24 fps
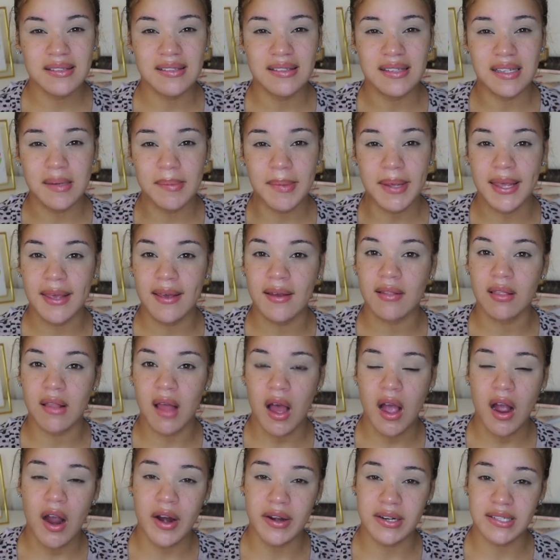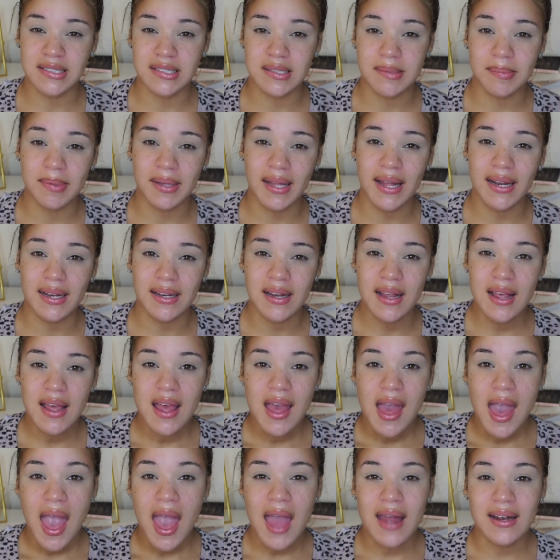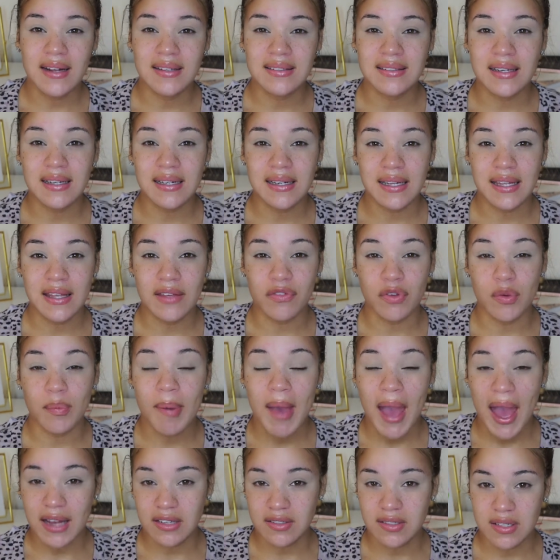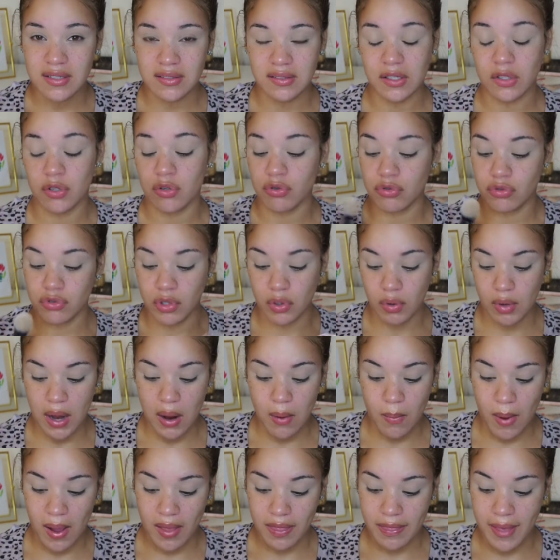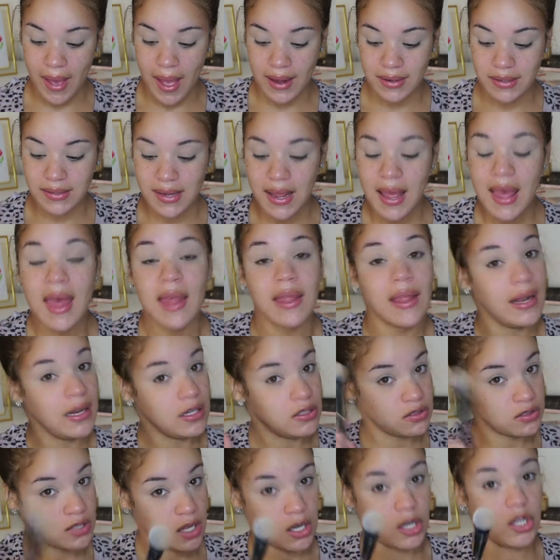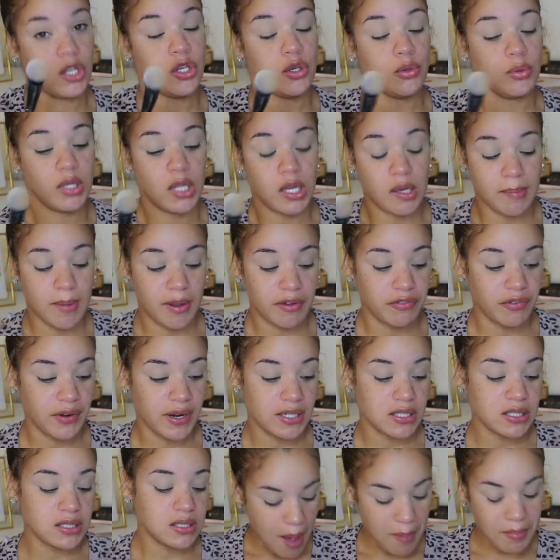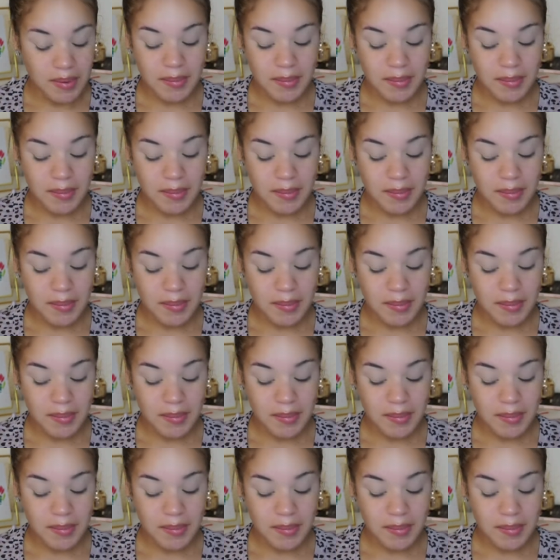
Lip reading: It's going to make it a lot harder to blend, and it's going to give you patches, and you do not want that. That is not a cute look, my friend. I'm